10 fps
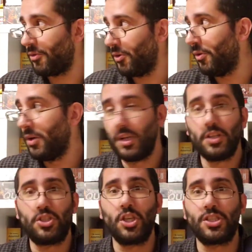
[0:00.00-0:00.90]
for
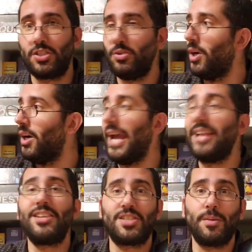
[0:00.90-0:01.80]
just to uh,
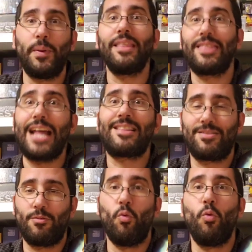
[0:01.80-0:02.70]
anticipate,
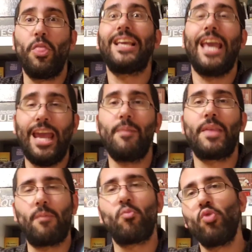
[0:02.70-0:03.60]
that's the game
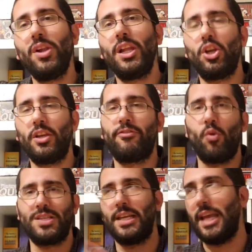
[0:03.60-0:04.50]
that I'm really looking
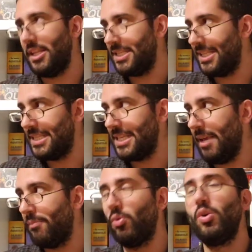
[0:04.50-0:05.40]
forward to getting to the
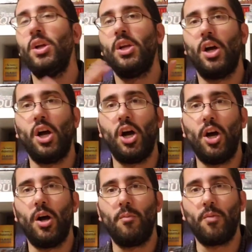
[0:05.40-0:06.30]
table
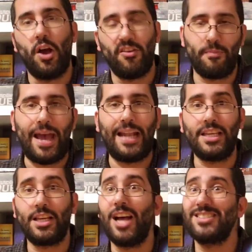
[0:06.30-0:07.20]
um, of Matt
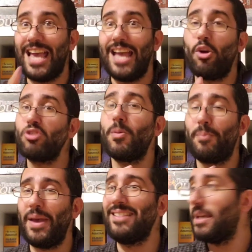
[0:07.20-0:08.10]
Leacock and also
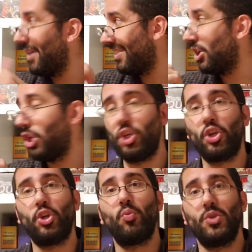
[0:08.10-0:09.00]
Pandemic the
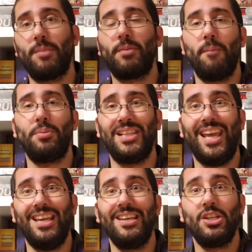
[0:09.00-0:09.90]
Cure, which I'm going to
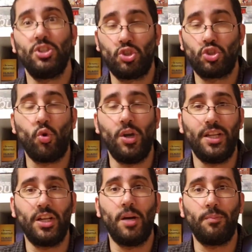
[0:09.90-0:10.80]
play
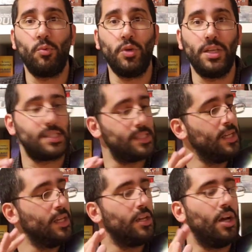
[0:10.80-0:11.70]
shortly in a couple weeks.
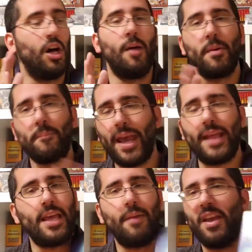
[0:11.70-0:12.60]
Um, but
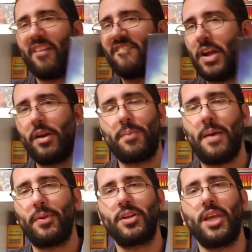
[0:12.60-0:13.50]
Pandemic, very
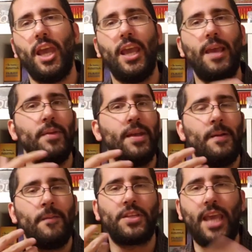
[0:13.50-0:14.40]
popular game,
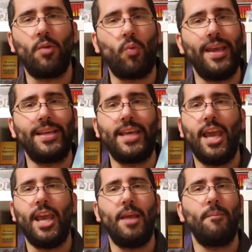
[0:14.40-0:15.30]
gateway
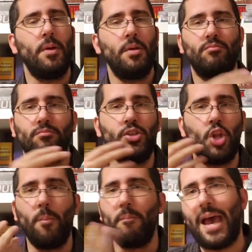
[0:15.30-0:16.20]
game, you
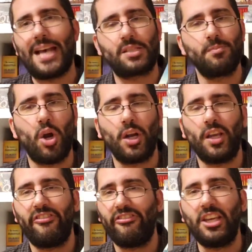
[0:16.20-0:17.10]
know, mass
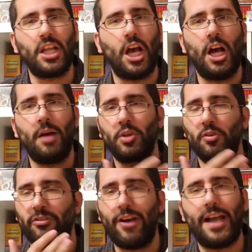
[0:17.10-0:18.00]
market phenom.
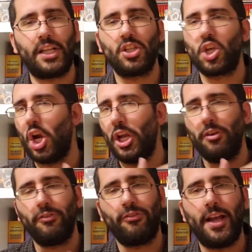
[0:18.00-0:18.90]
You find it in
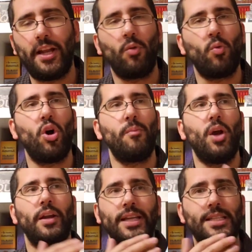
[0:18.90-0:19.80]
Target, you find it at
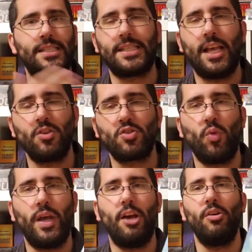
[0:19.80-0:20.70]
Walmart. It sells
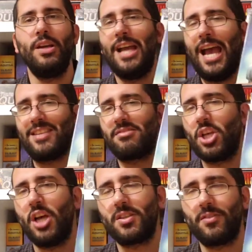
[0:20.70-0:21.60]
well, has
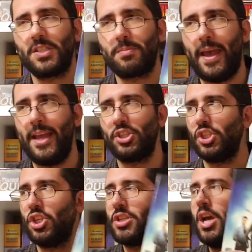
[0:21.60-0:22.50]
tons of
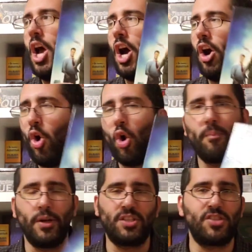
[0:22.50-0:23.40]
expansions, a whole
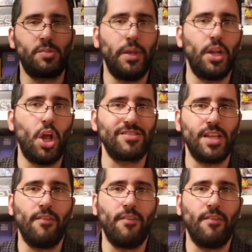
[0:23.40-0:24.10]
bunch of spin offs that